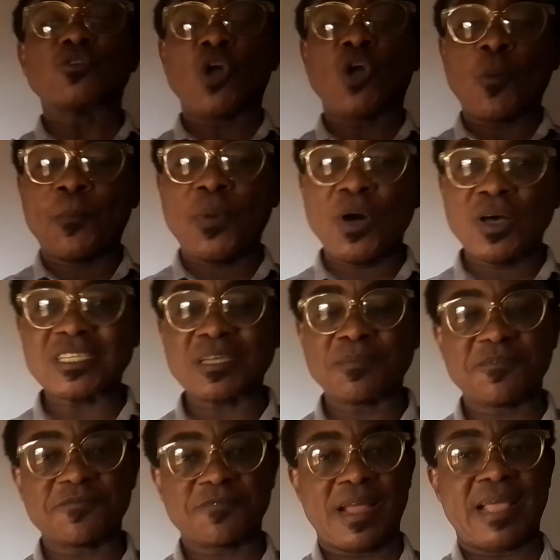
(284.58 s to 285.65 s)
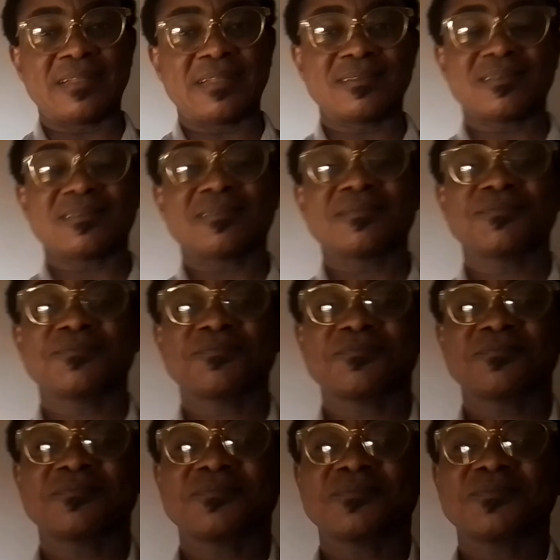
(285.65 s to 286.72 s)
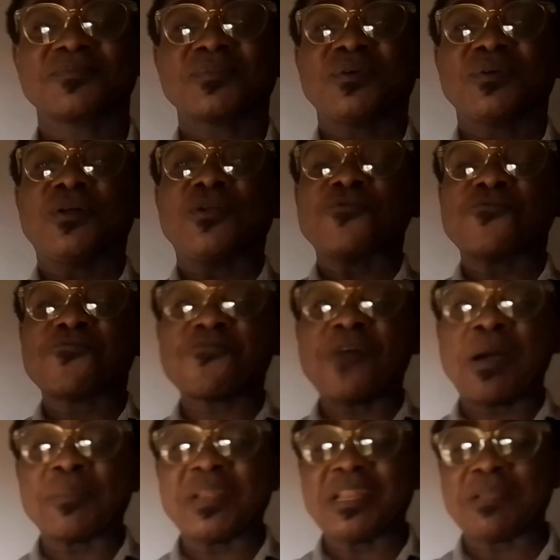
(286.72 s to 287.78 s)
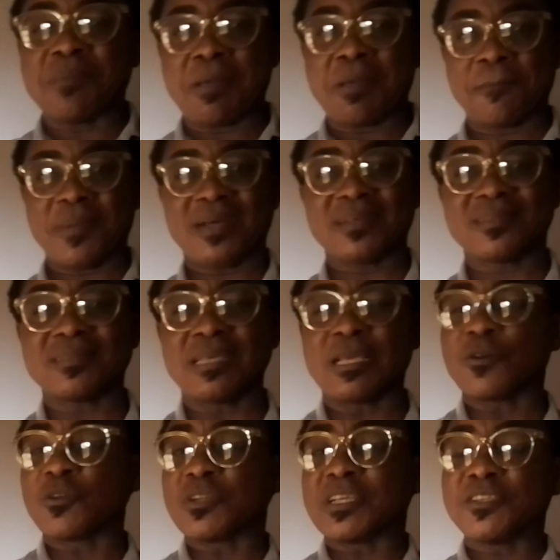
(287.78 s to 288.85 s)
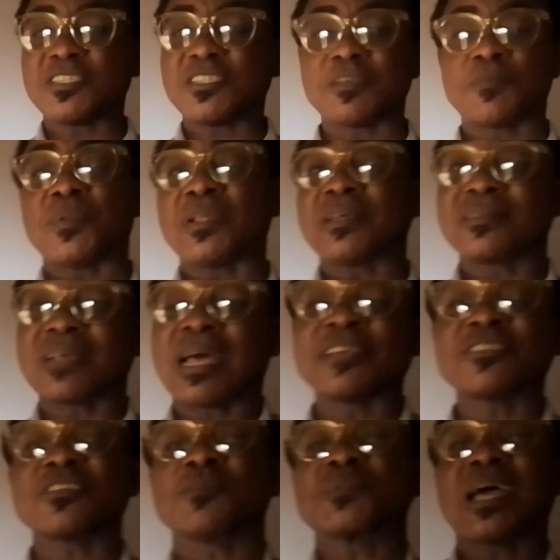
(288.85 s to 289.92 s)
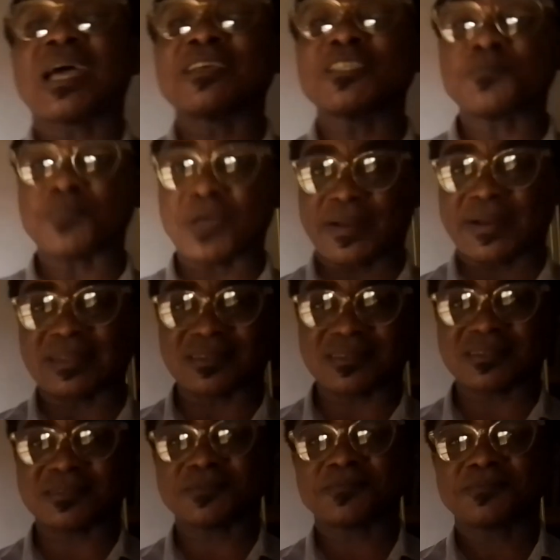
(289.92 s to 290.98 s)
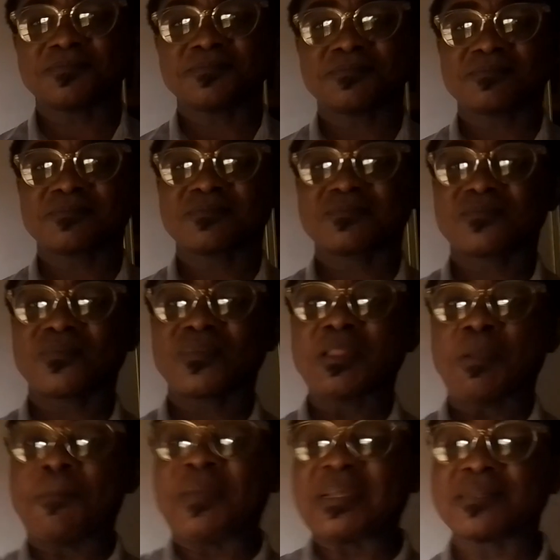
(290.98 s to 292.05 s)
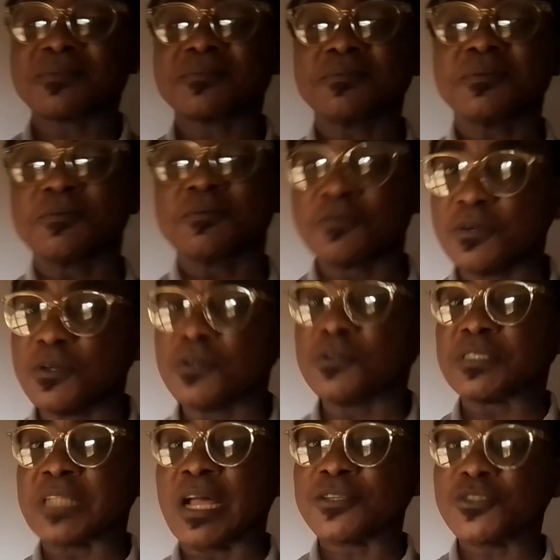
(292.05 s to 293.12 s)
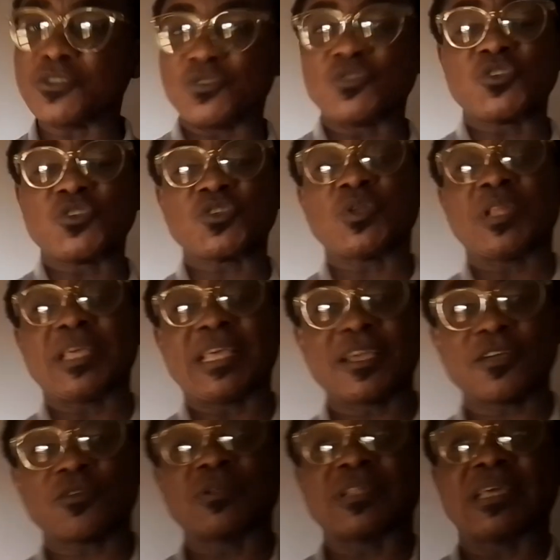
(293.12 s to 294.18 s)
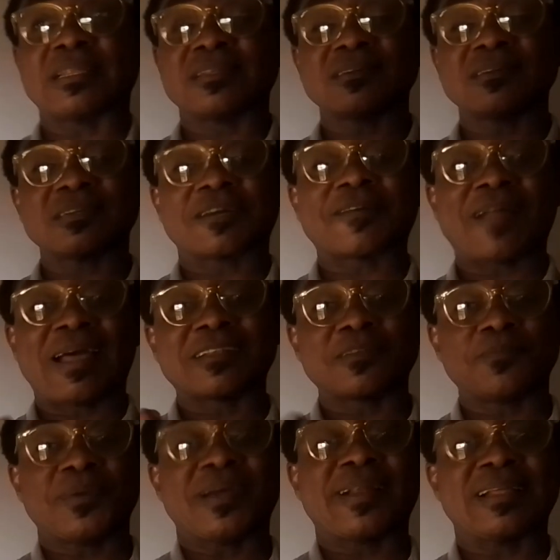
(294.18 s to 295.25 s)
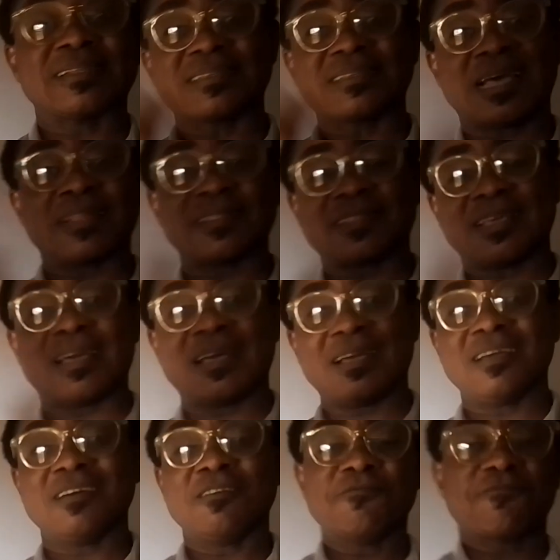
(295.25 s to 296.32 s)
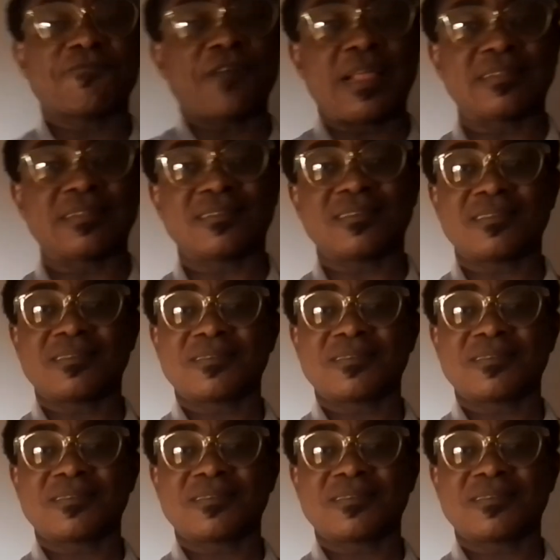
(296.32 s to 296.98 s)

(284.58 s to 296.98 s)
Your bosom friends, family members, including siblings and sometimes parents, but not usually including grandparents and their friends.